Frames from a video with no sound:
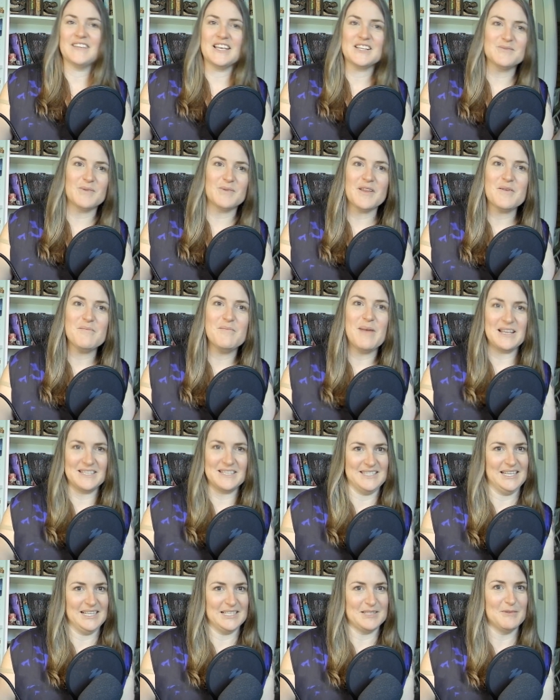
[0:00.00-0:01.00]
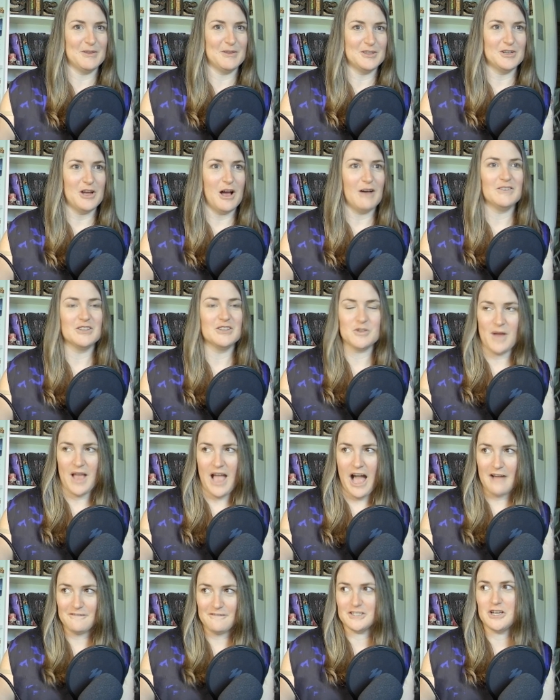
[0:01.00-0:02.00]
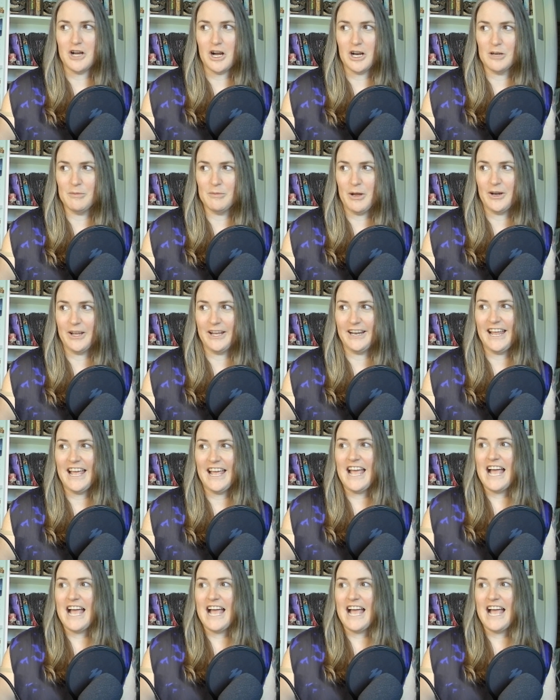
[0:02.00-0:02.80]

it's one of the best things about the novel so i have to talk about it